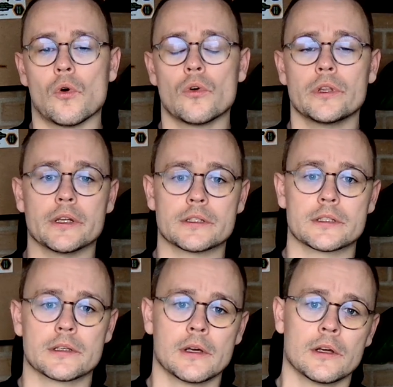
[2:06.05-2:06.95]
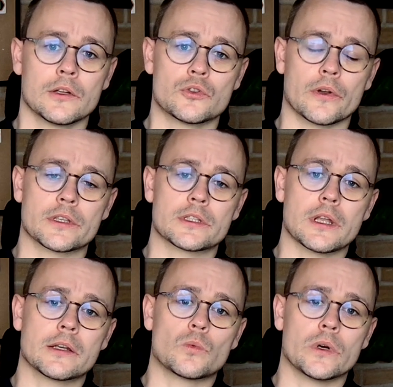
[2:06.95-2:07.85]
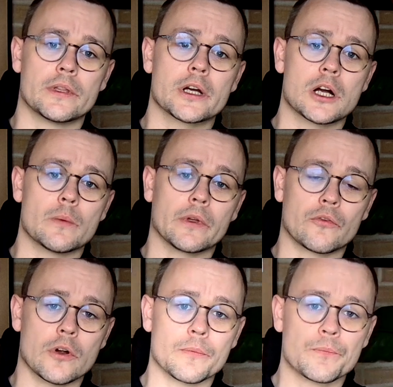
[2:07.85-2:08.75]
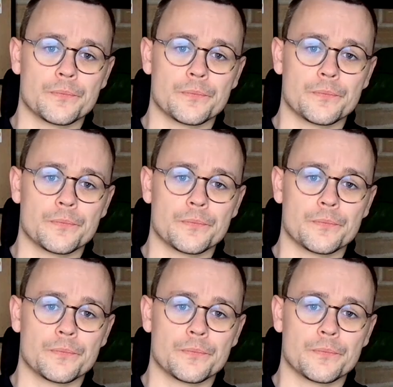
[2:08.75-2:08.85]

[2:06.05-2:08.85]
audience, to understand where they're coming from